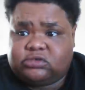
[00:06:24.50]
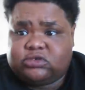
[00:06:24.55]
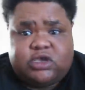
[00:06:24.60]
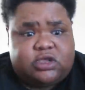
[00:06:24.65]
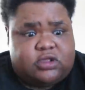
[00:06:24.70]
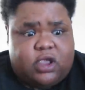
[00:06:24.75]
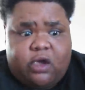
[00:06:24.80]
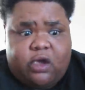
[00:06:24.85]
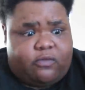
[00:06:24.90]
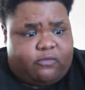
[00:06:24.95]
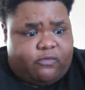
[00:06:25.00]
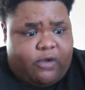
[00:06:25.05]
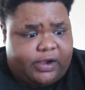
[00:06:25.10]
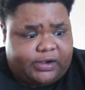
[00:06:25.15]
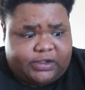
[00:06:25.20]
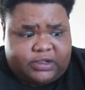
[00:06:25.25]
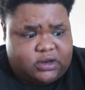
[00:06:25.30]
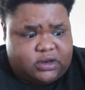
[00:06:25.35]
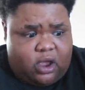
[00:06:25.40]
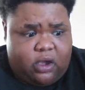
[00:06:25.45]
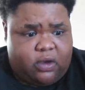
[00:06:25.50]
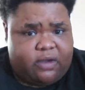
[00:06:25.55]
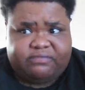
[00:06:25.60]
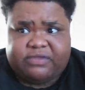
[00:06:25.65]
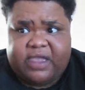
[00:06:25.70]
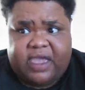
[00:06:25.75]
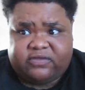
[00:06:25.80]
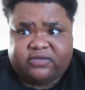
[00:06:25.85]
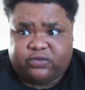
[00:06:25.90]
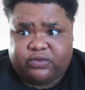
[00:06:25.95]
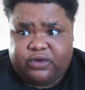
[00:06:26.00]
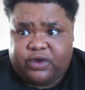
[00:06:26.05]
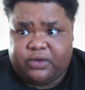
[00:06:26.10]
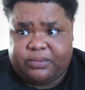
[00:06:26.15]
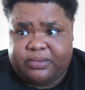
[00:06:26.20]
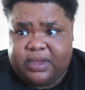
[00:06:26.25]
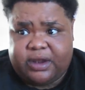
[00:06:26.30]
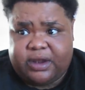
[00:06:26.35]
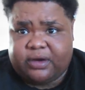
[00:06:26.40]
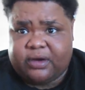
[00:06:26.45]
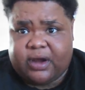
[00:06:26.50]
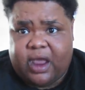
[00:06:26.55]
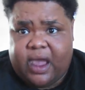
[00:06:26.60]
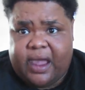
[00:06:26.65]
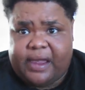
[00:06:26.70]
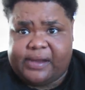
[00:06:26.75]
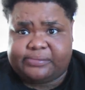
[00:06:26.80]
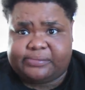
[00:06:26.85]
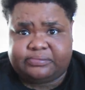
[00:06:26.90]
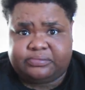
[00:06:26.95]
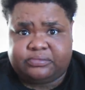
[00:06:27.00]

really don't fucking know if that's real meat or not.